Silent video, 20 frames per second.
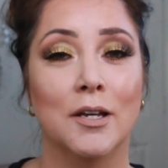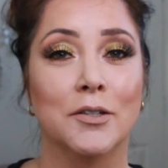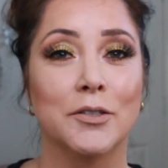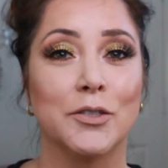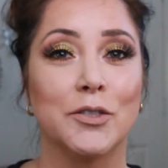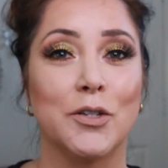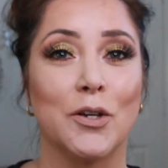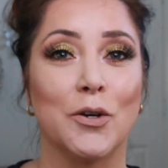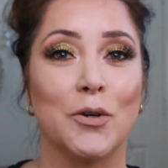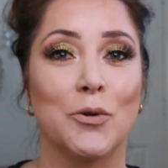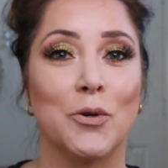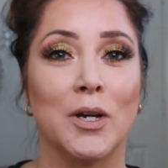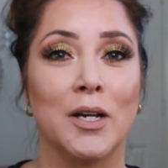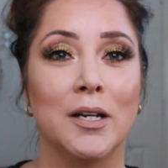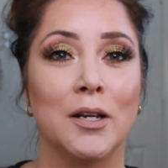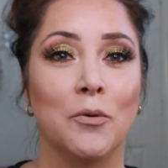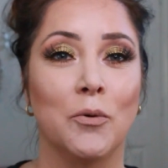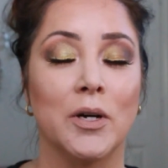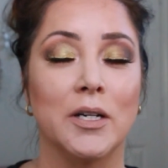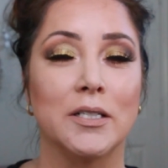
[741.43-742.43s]
So
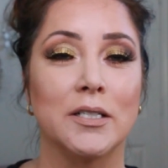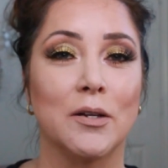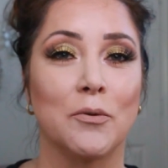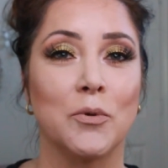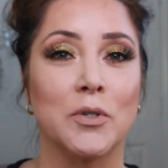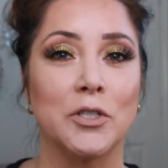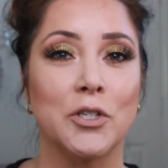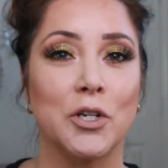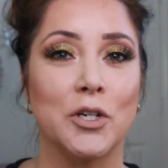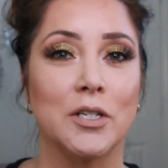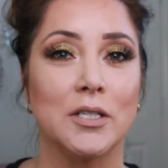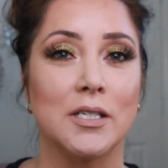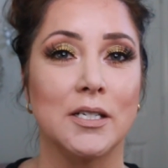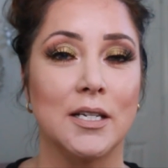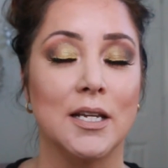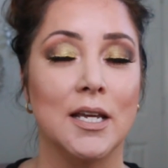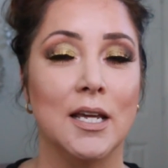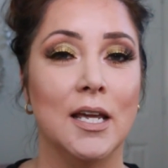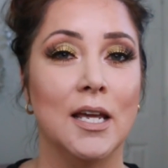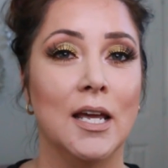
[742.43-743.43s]
anyways, I want you to
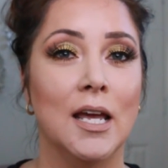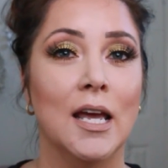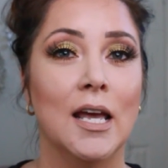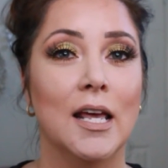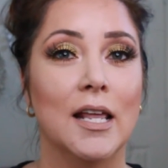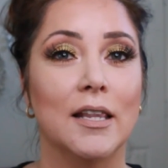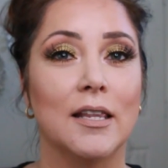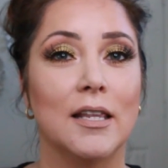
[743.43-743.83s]
see